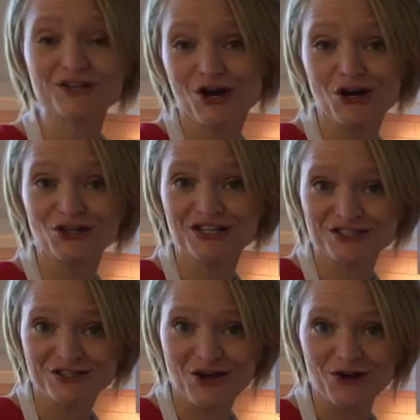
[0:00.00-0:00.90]
garlic
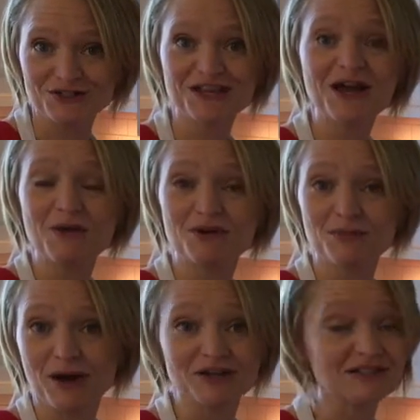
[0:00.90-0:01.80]
salt with
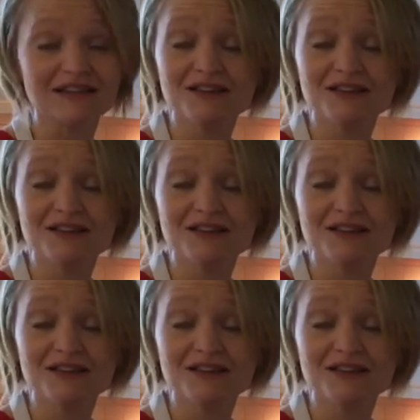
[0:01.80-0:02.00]
parsley.